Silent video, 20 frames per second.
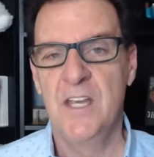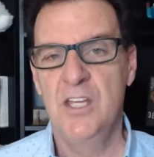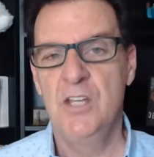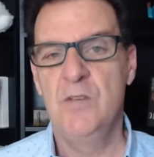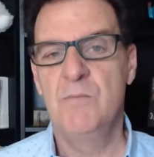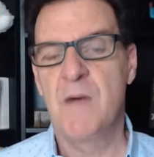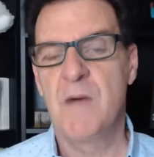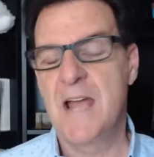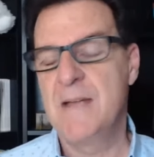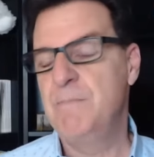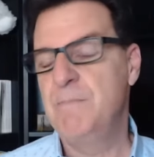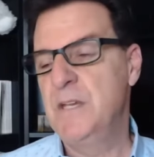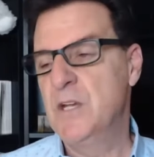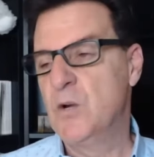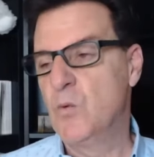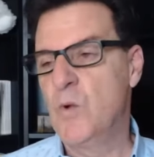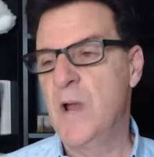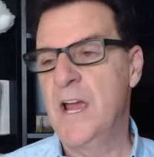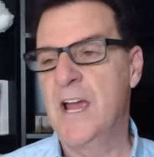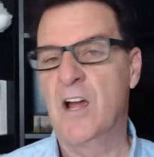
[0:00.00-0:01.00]
you might be
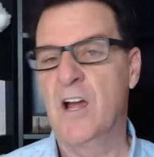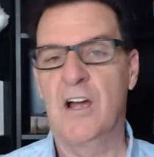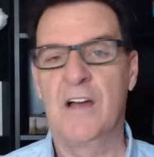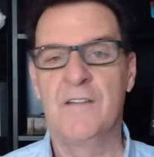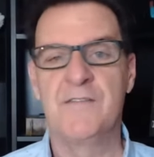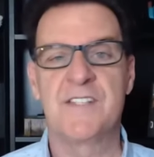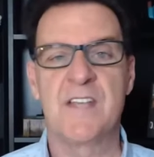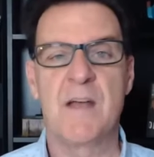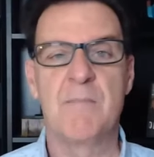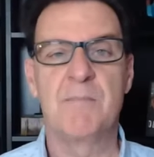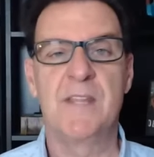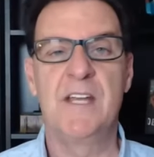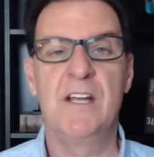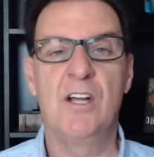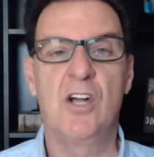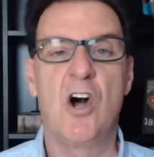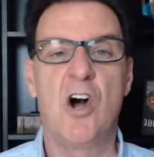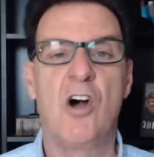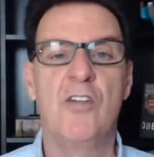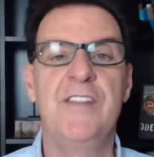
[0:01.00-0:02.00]
aware of
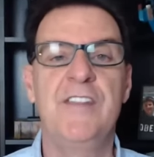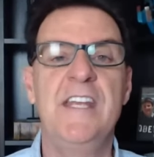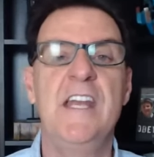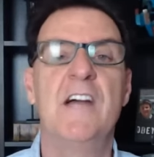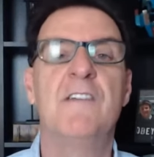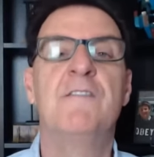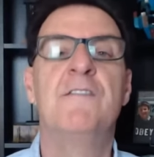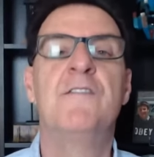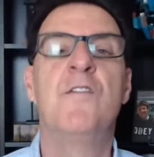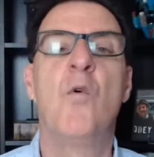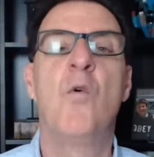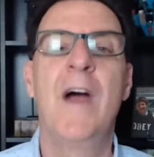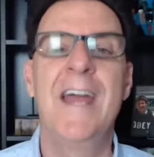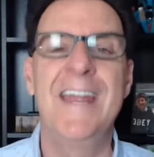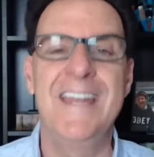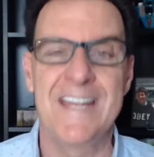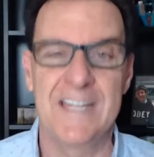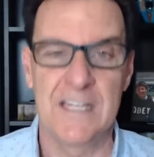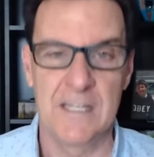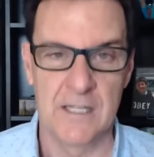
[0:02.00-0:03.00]
something called the
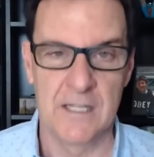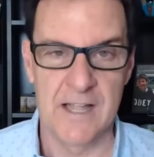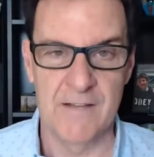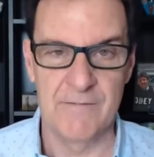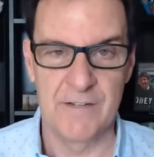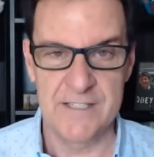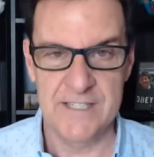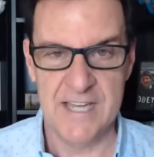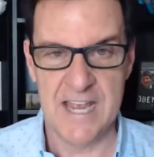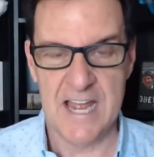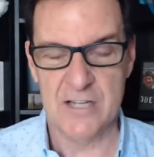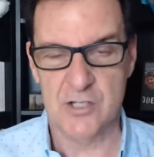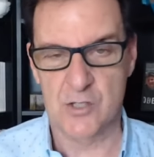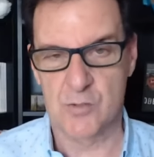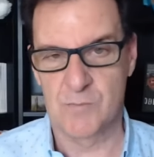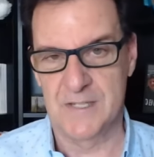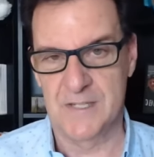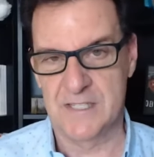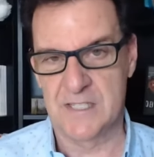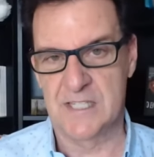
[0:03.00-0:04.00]
avoidant love
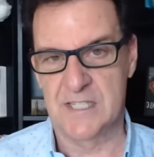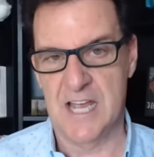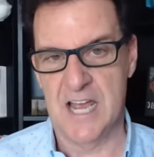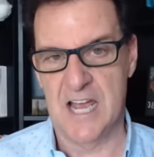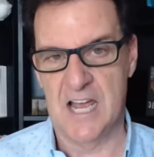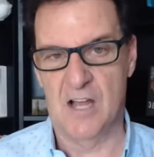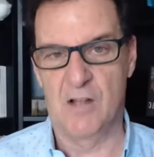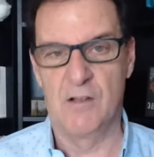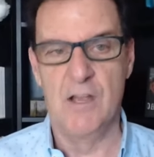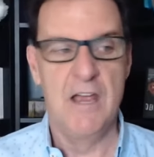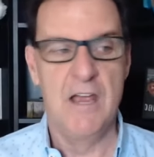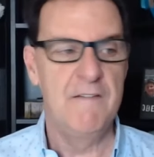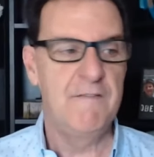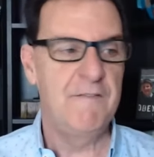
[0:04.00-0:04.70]
attachment style,